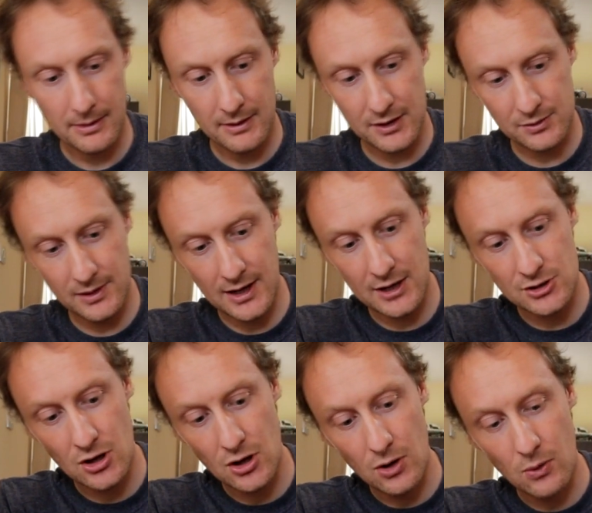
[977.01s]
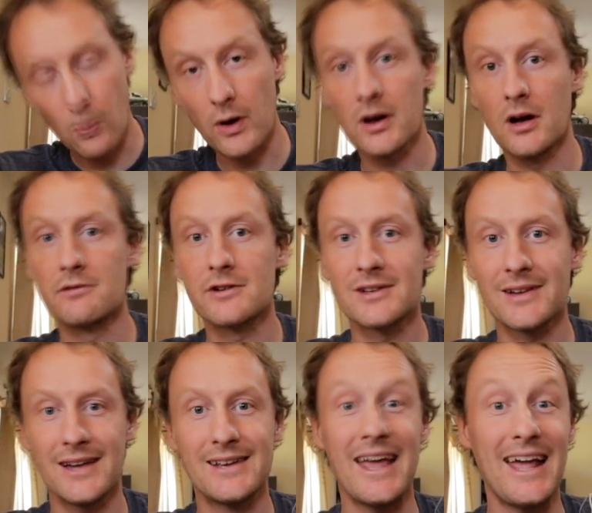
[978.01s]
This one has
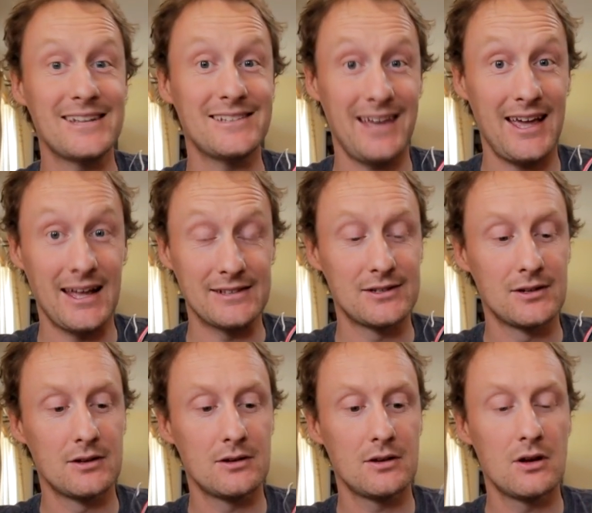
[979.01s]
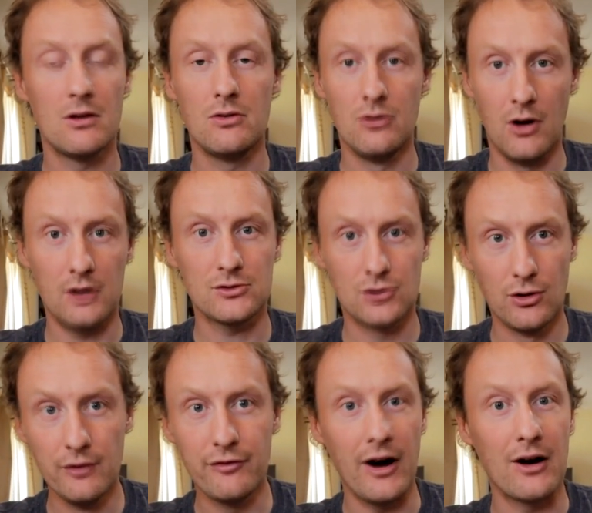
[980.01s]
188. Not
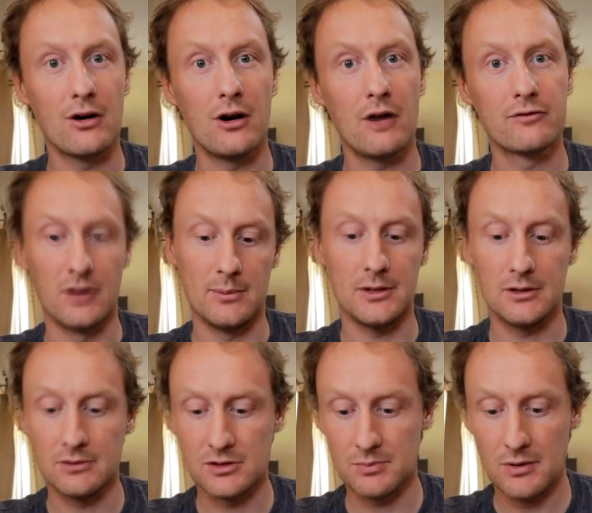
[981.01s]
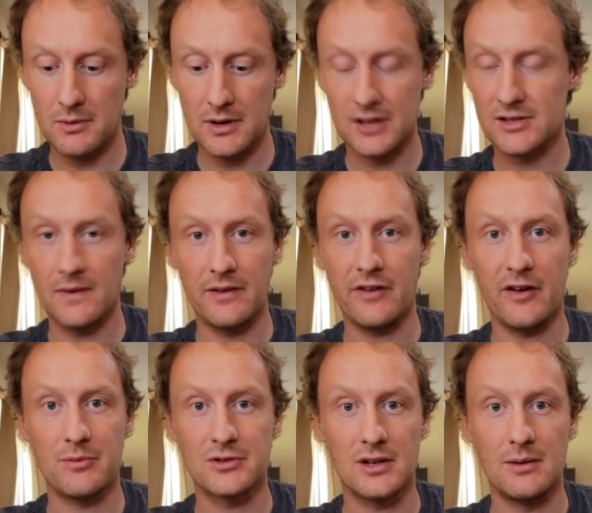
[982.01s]
too far off double. It's probably like
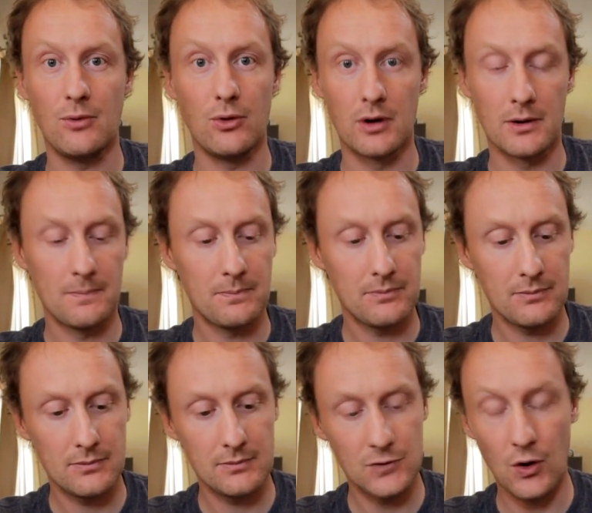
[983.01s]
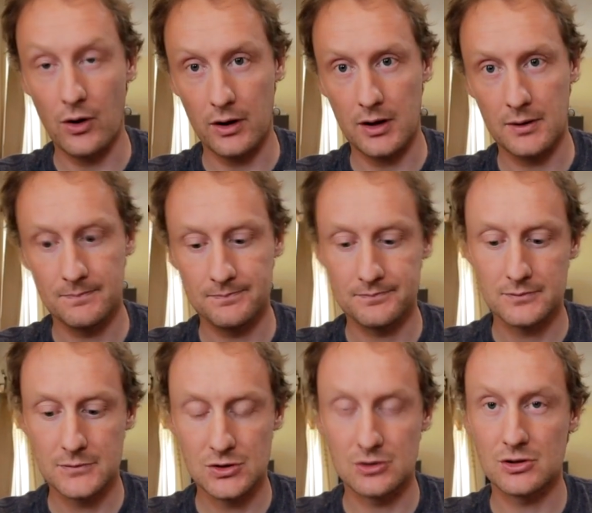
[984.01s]
75% more torque.
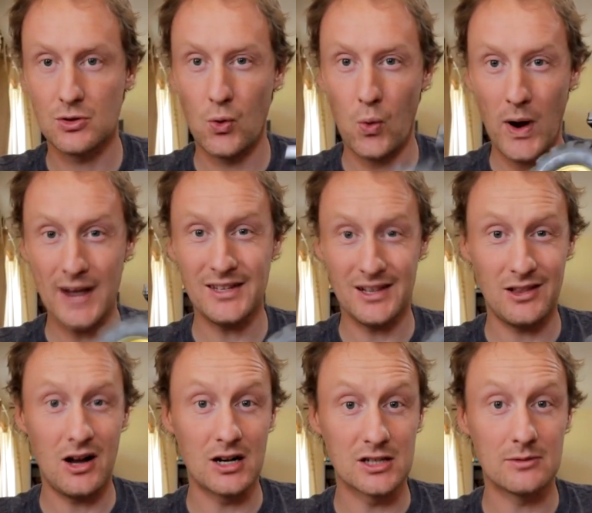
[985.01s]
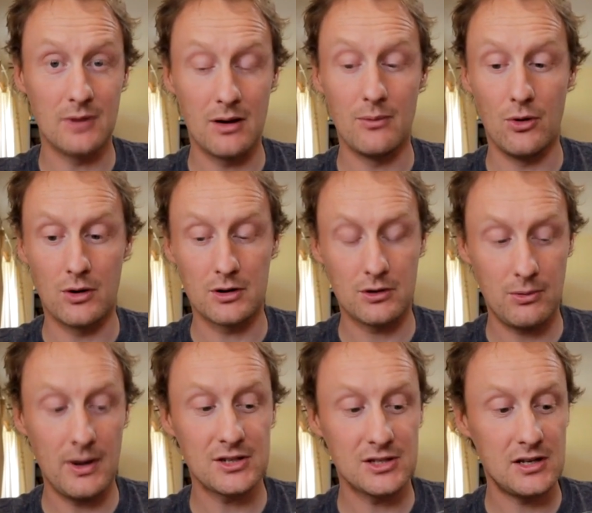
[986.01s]
So it's quite a large amount more,
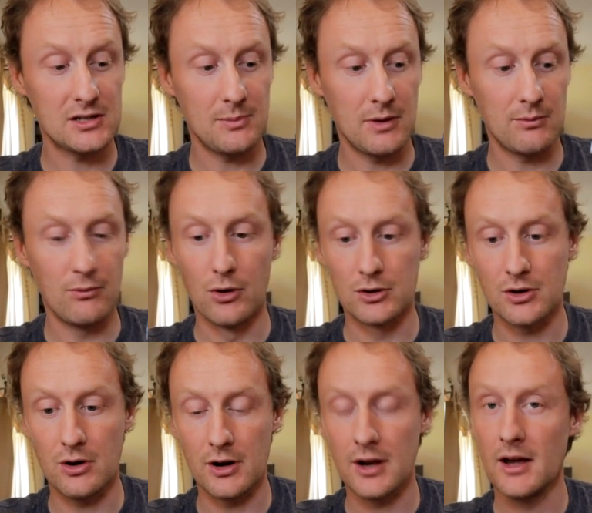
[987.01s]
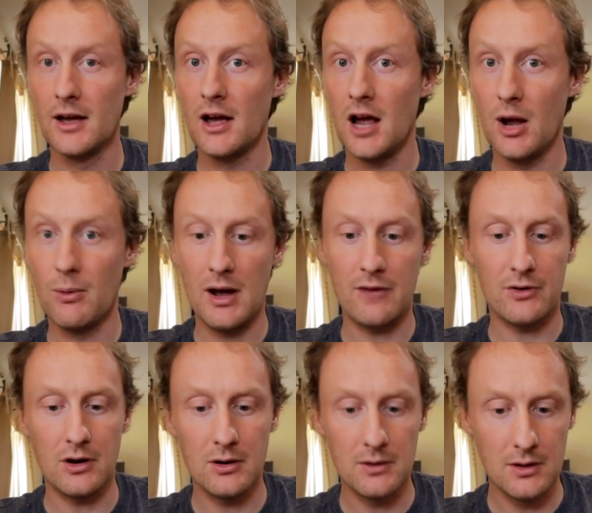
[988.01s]
quite a serious amount more torque.
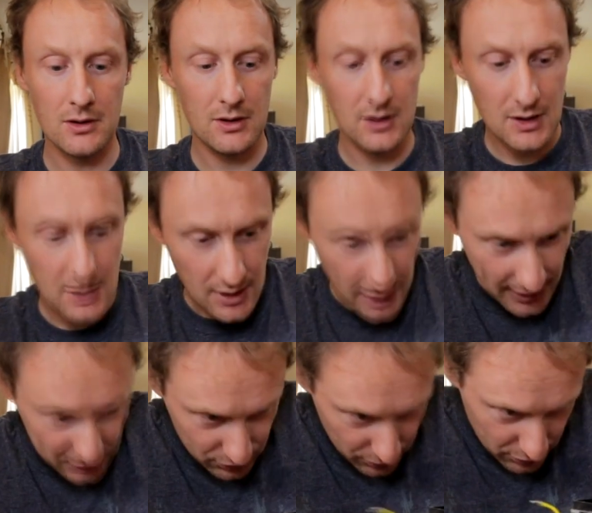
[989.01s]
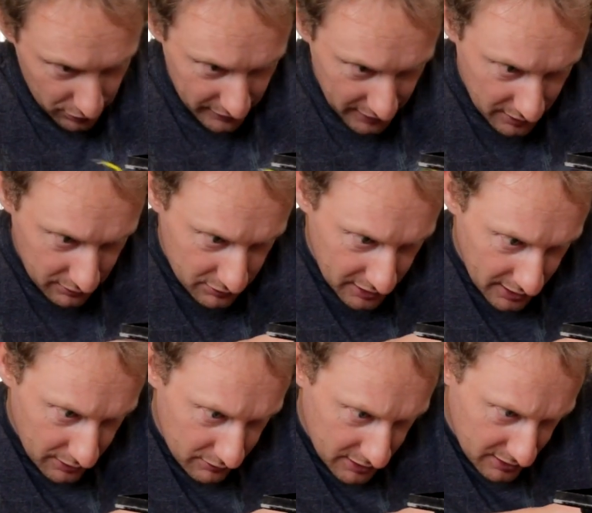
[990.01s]
However, I don't know if I can
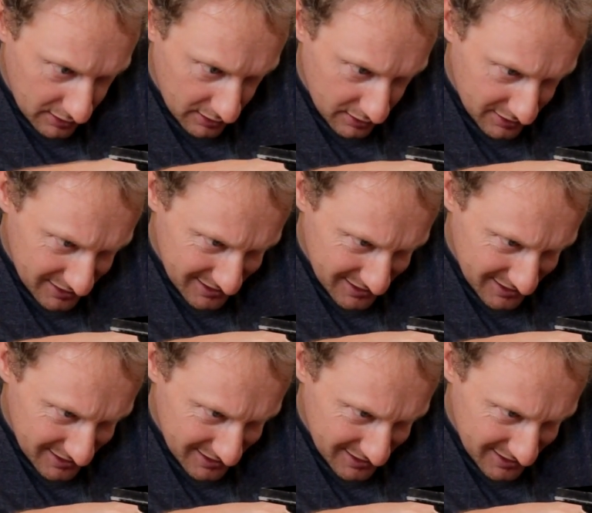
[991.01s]
I read the,